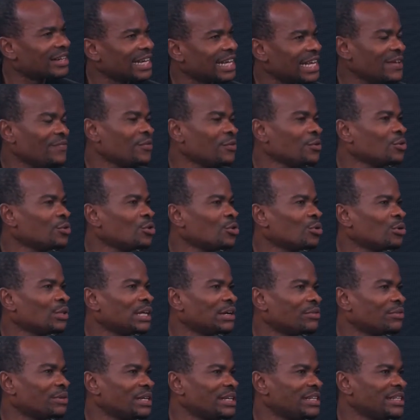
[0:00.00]
even though
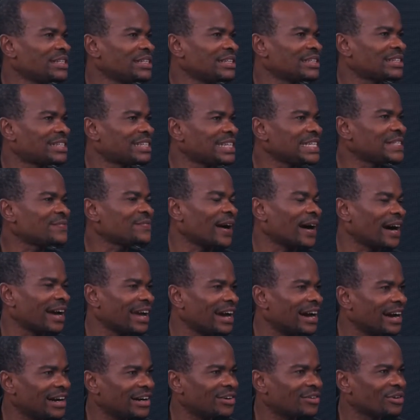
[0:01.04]
there is a
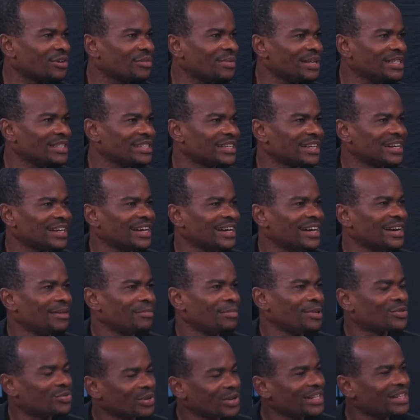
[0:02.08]
ceasefire agreement
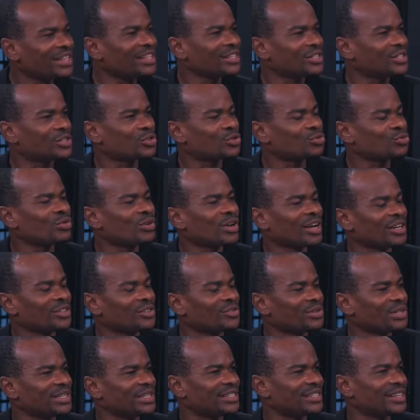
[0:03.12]
between these two
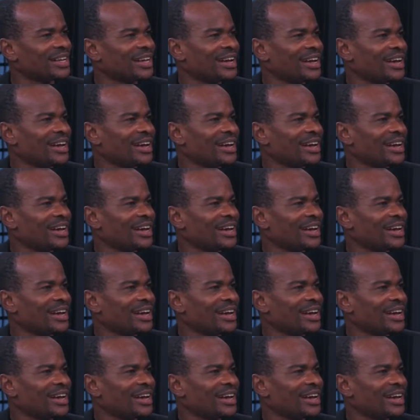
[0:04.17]
countries.